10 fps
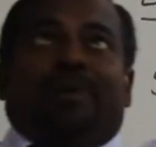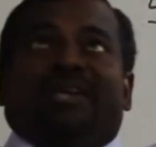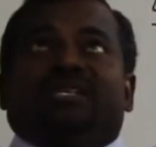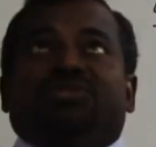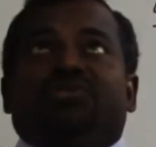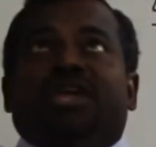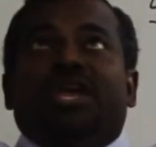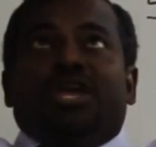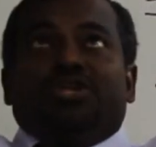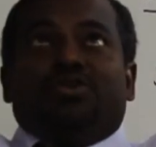minus
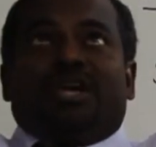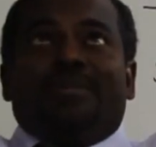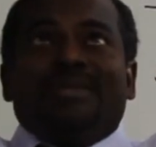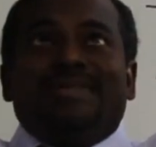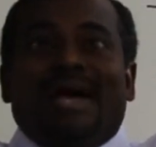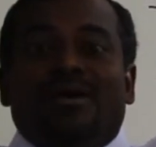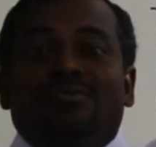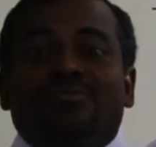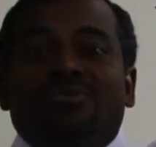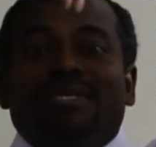three, you're coming
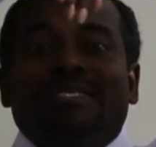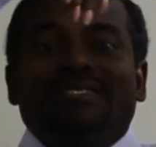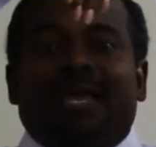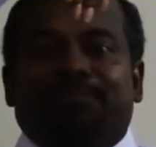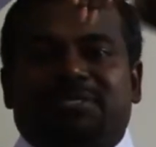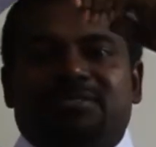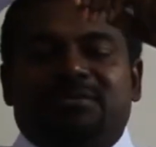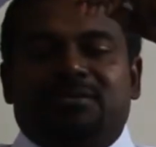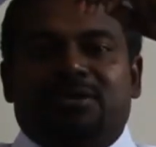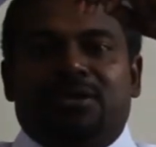down three steps.
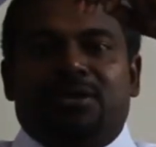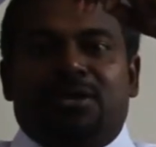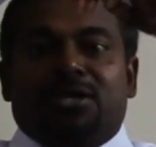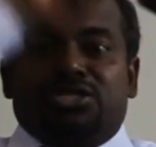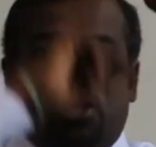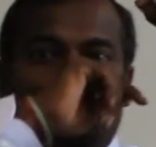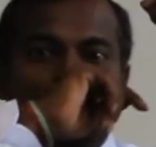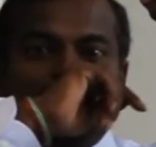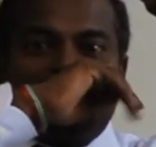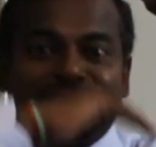
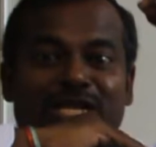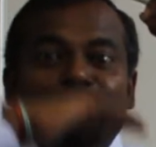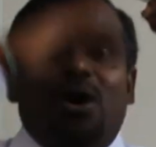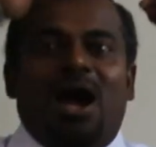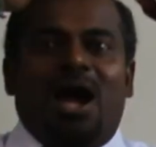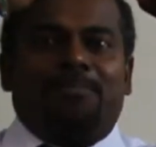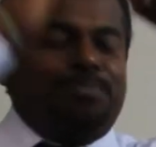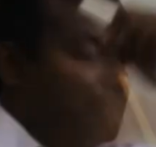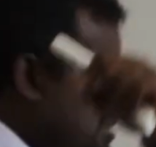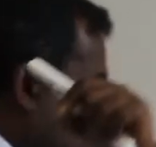So still you are
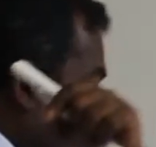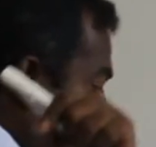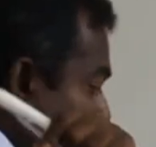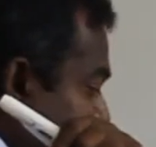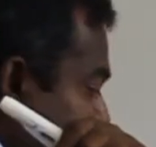up. Up means